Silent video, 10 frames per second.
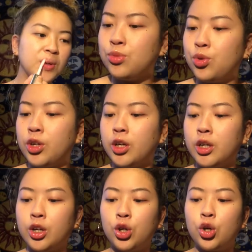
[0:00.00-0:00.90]
We're
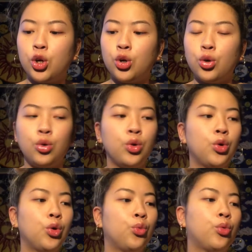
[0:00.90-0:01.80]
gonna go
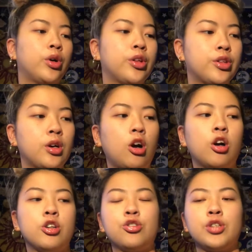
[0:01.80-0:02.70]
with
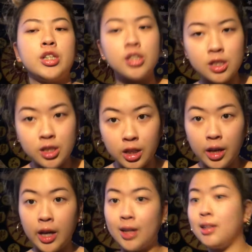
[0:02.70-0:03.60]
our trusty
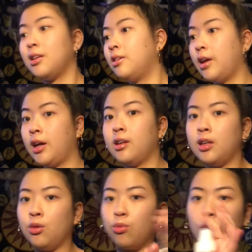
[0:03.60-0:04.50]
handy
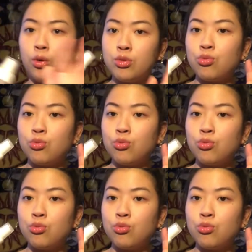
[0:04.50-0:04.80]
dandy rose